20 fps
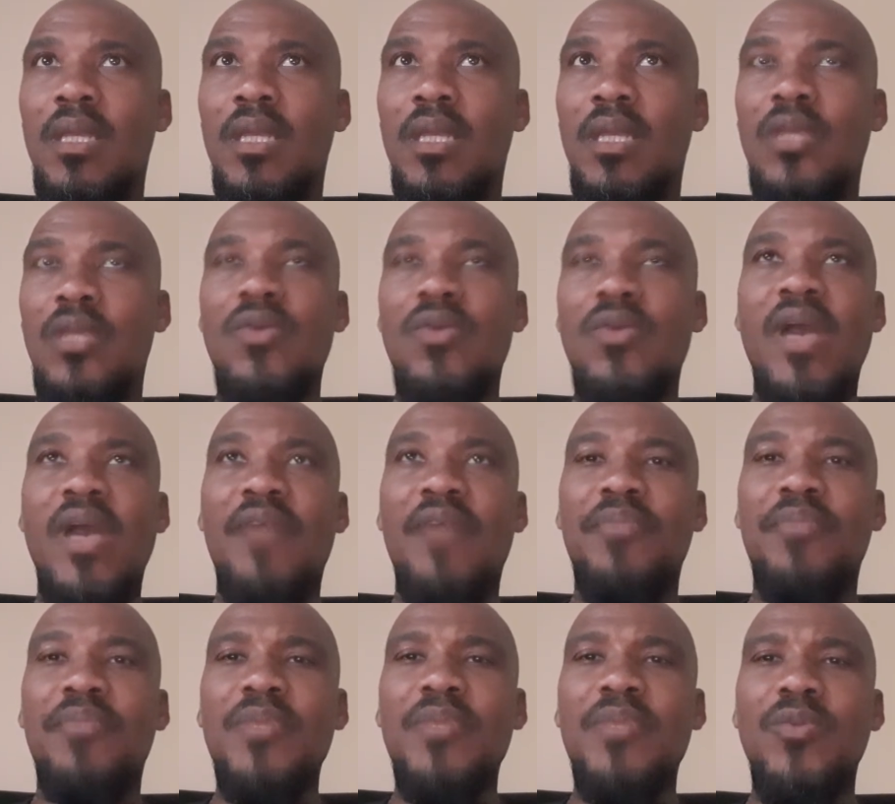You have
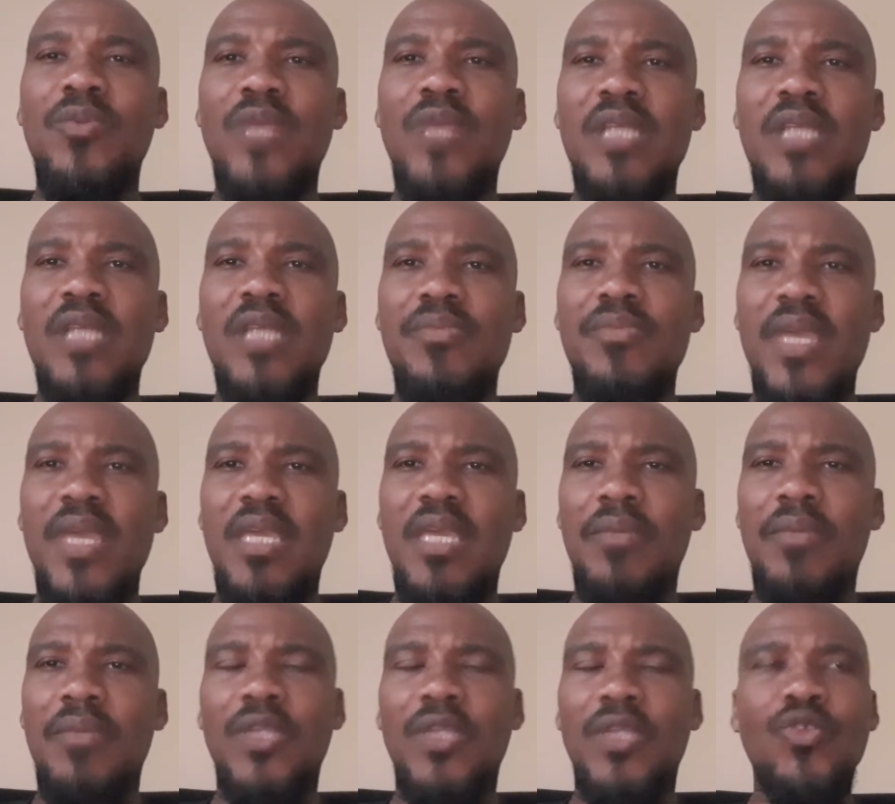people that's making
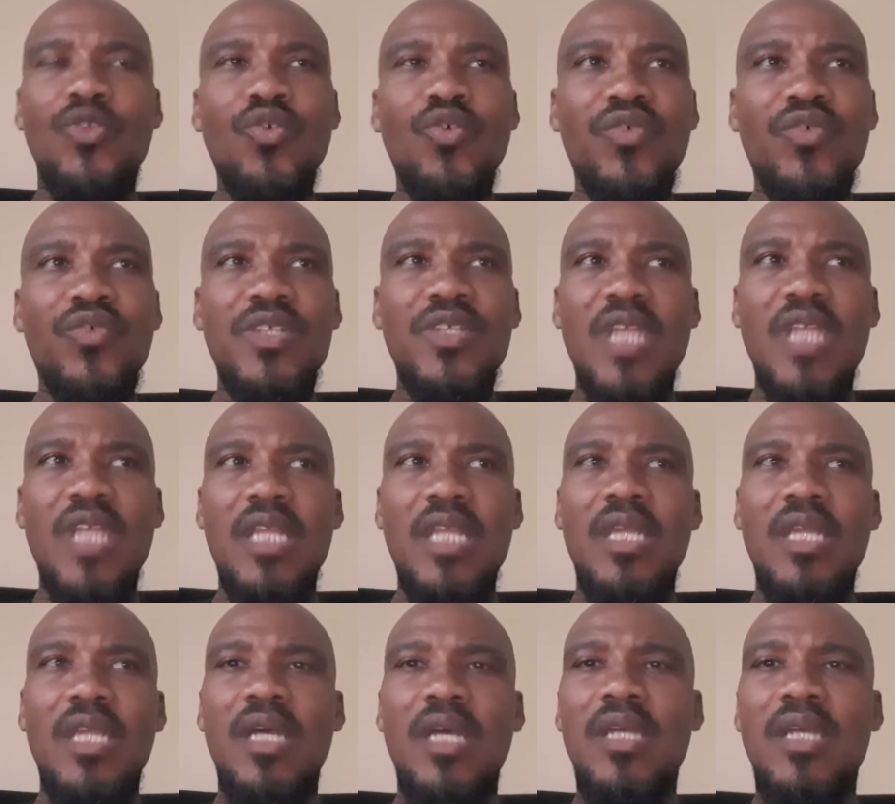maneuvers that
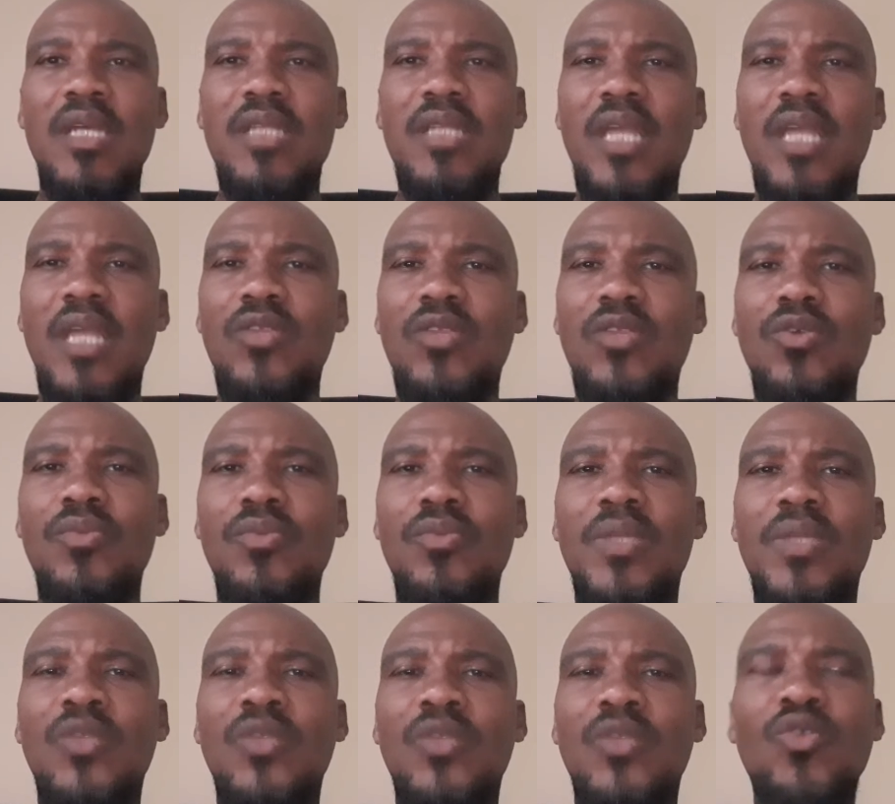do
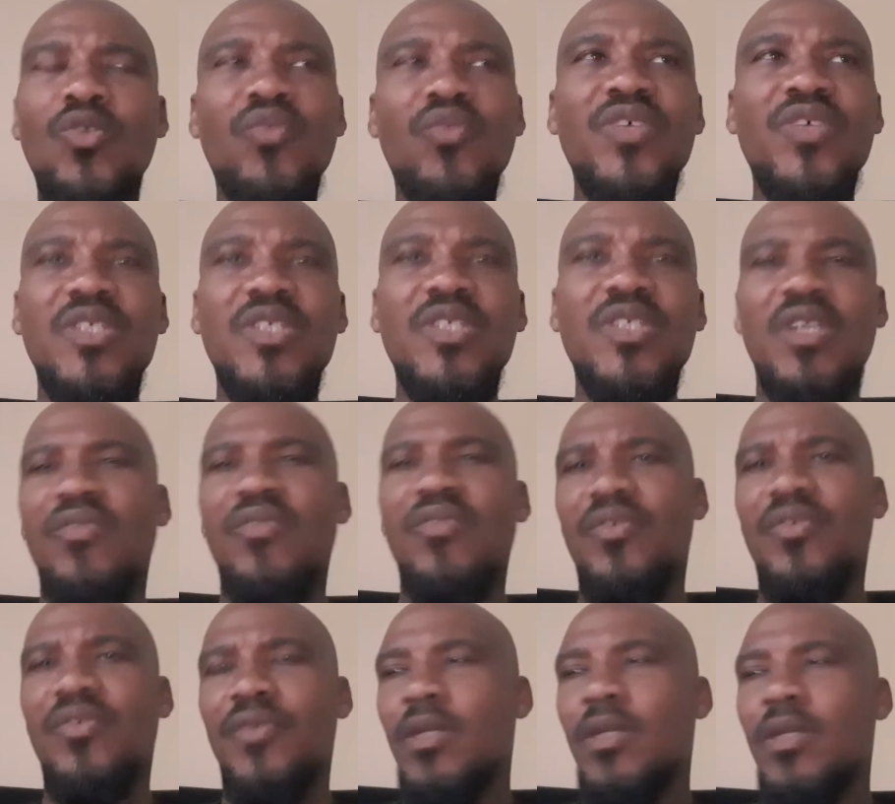maneuvers of
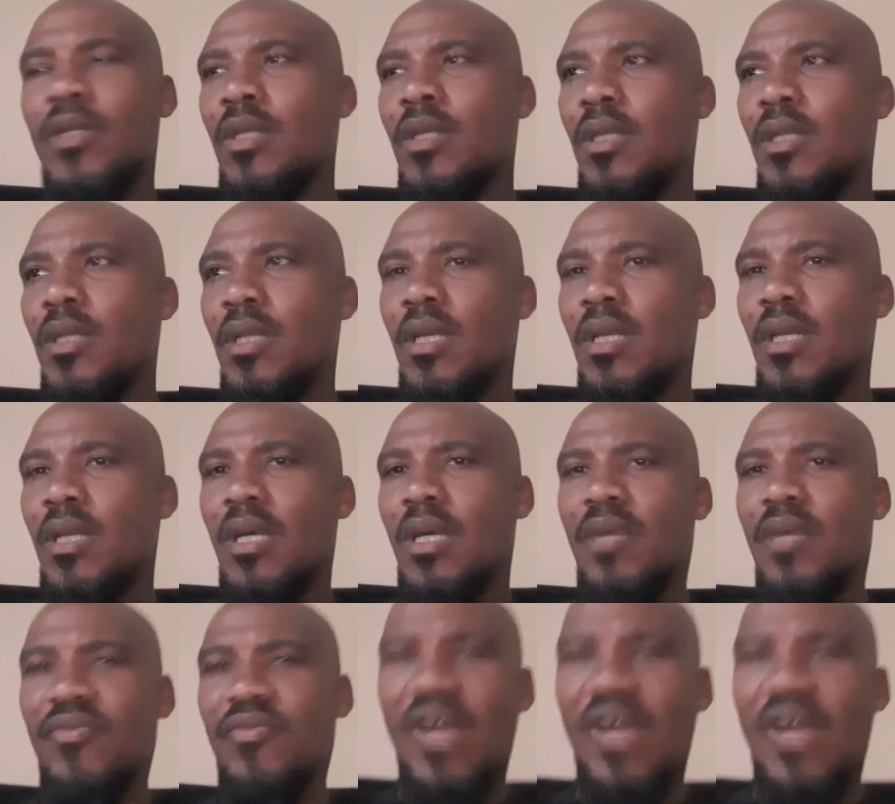
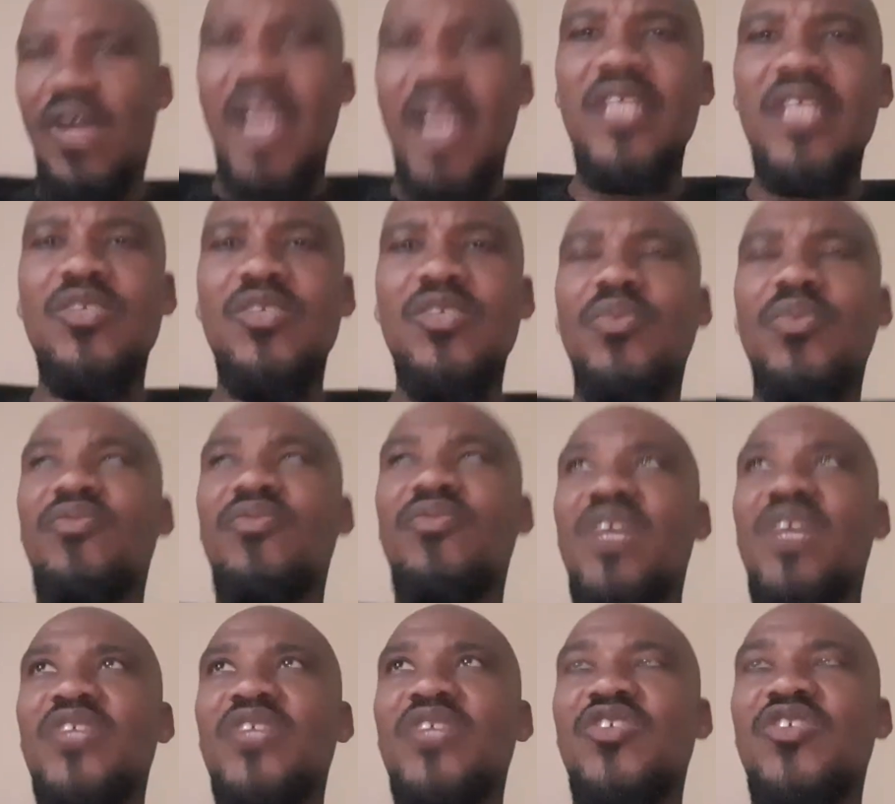violence
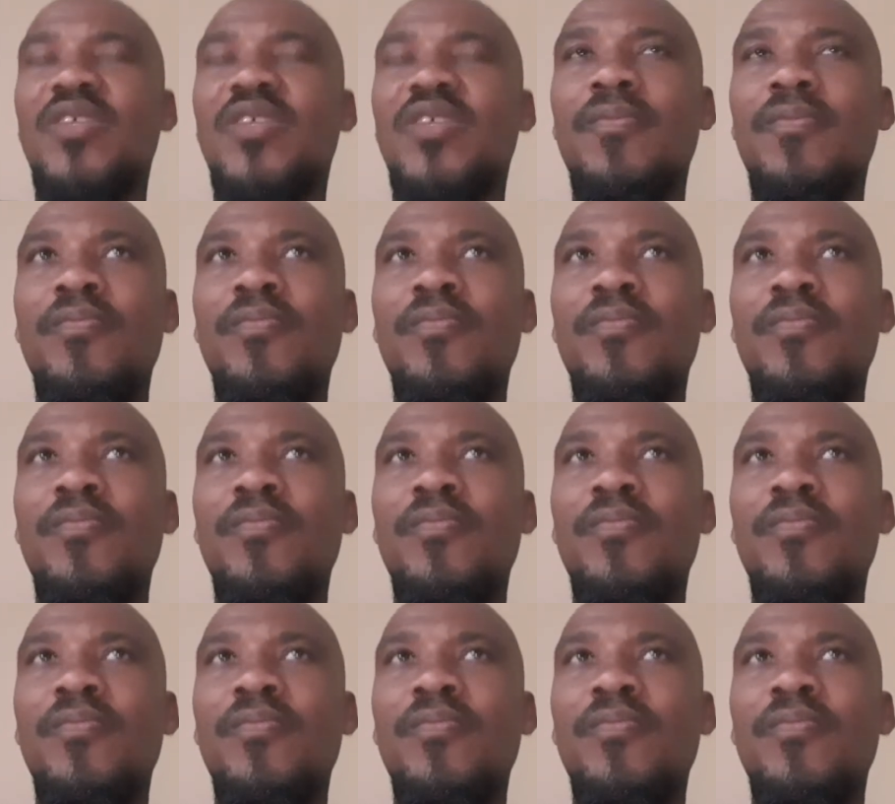prevention